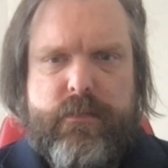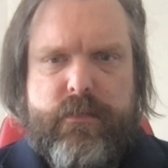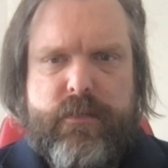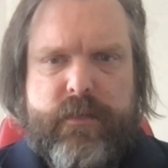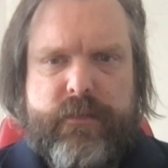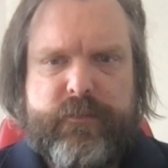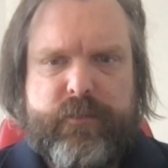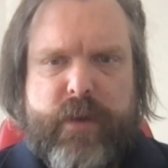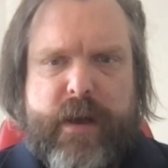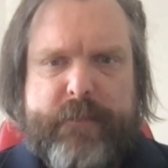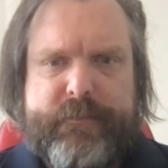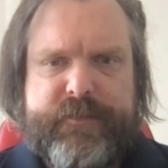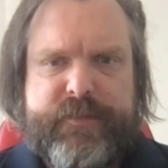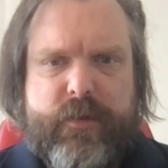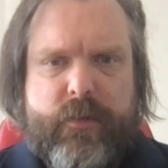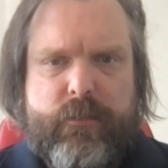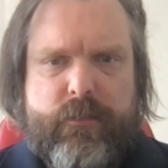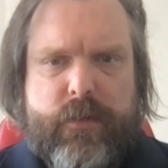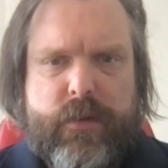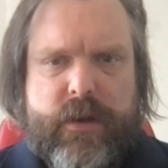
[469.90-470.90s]
swaps
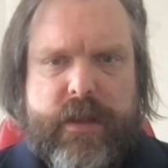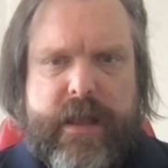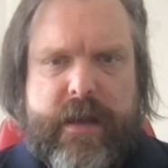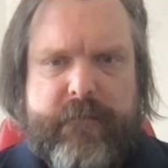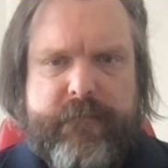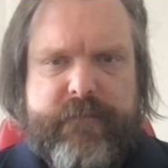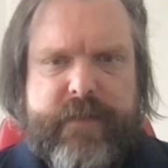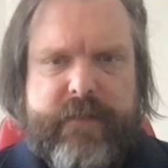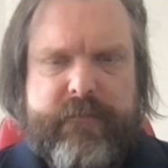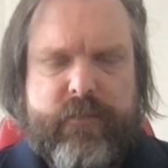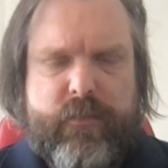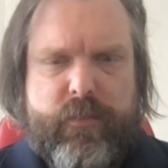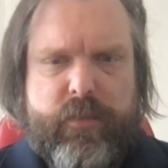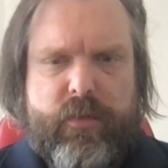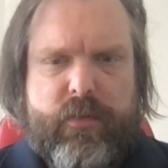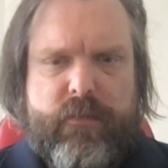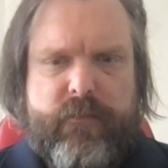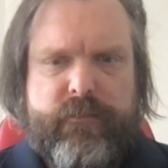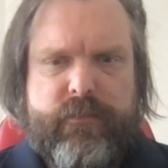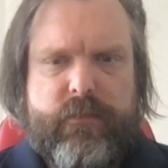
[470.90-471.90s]
don't work out
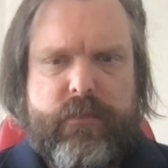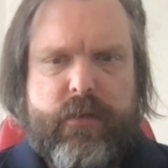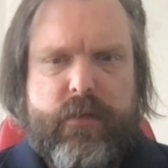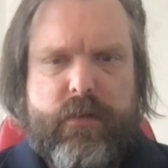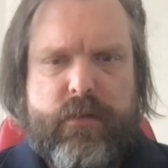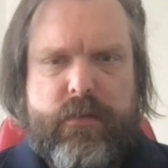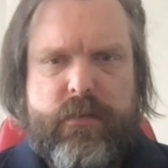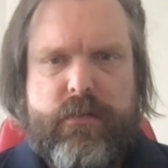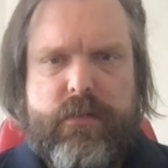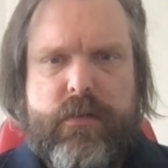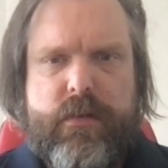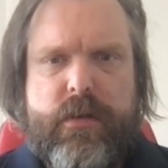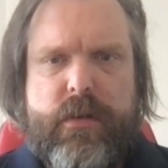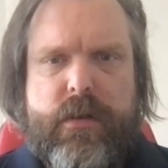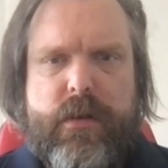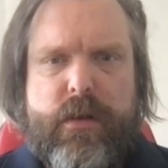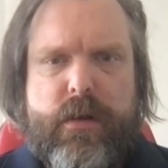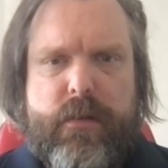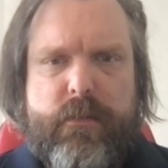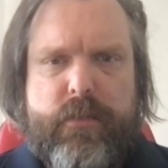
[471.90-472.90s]
favorable overall,
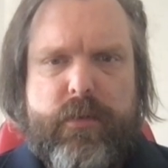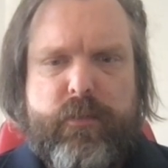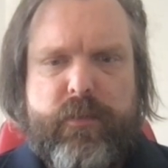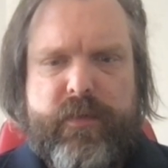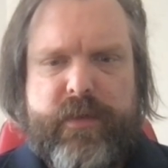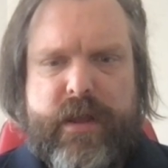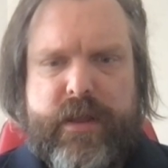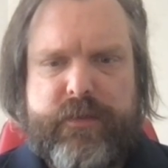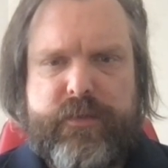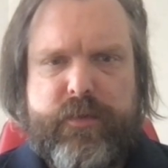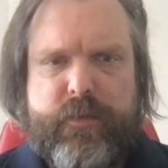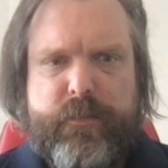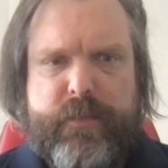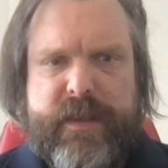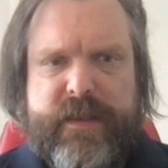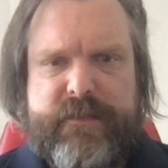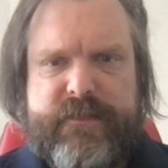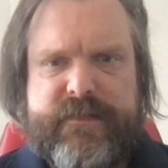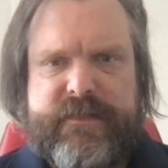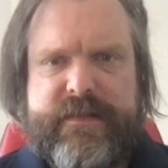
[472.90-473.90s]
but we've got 2
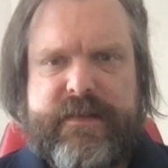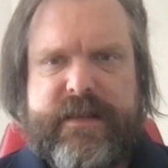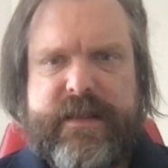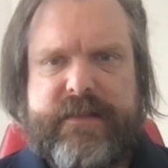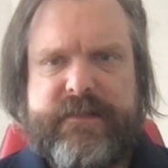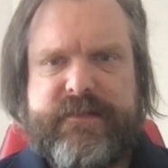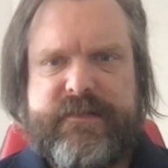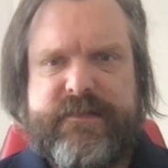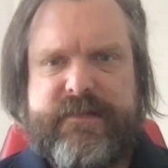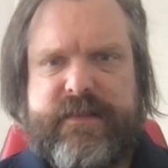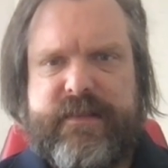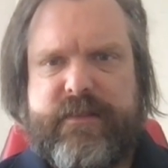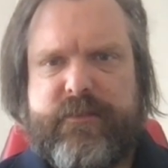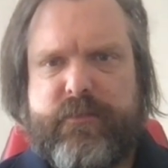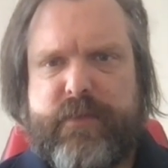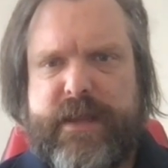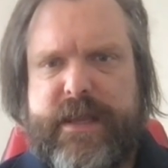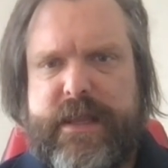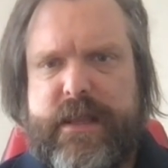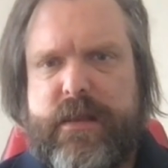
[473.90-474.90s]
pieces against
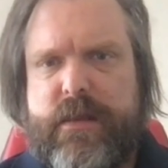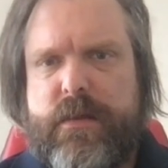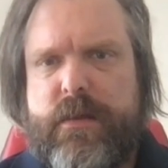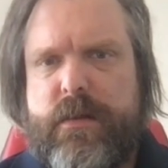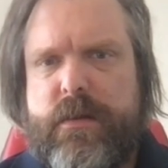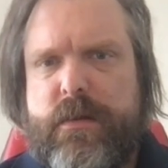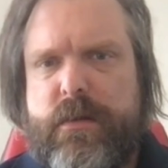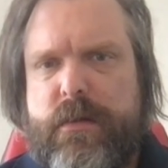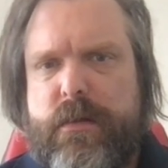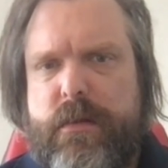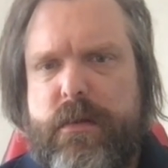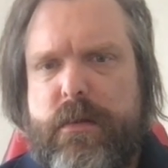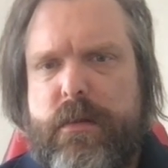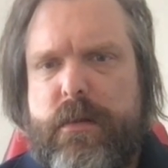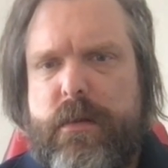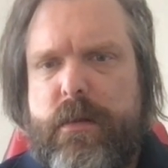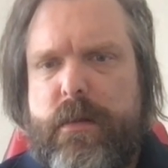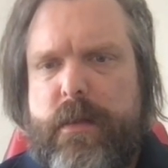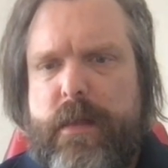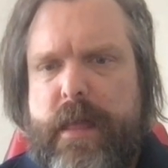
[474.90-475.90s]
c3,
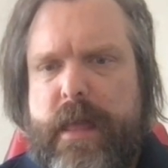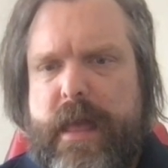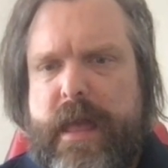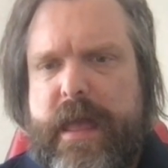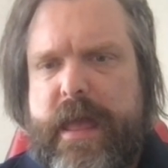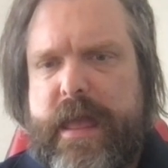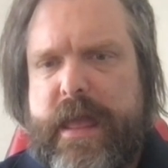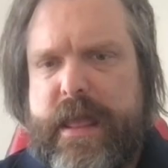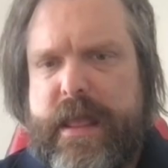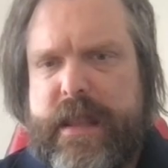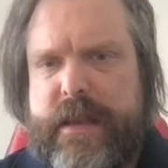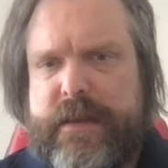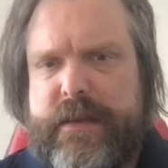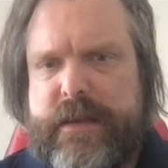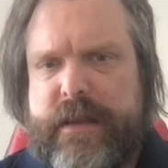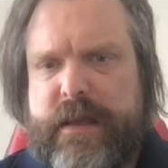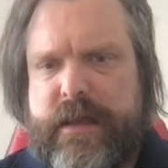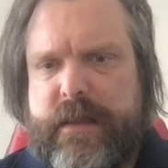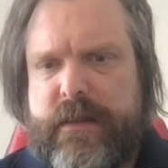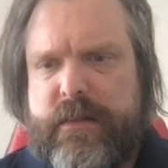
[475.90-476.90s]
and
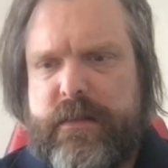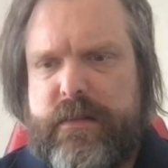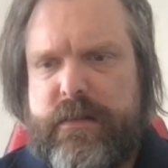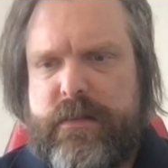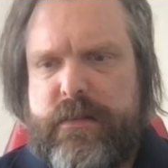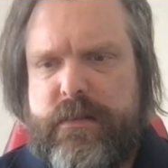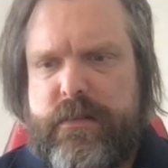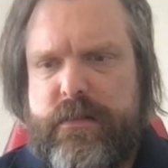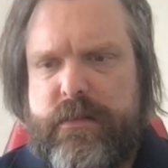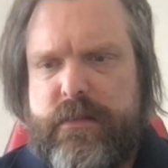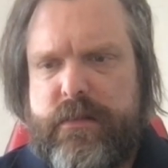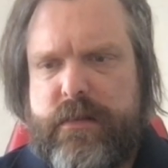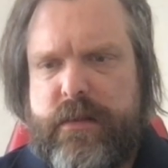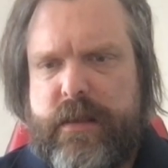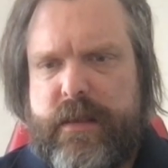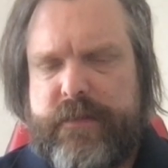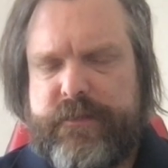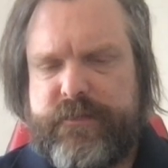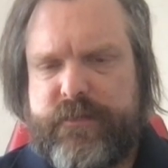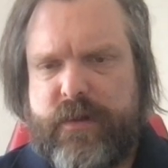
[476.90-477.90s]

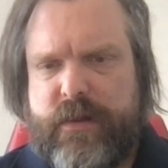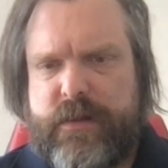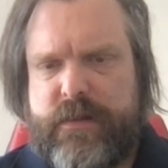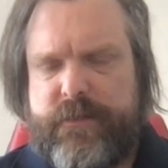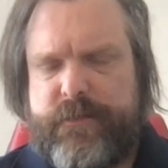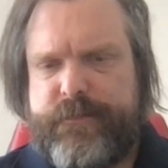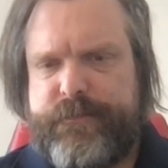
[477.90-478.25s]
it's good.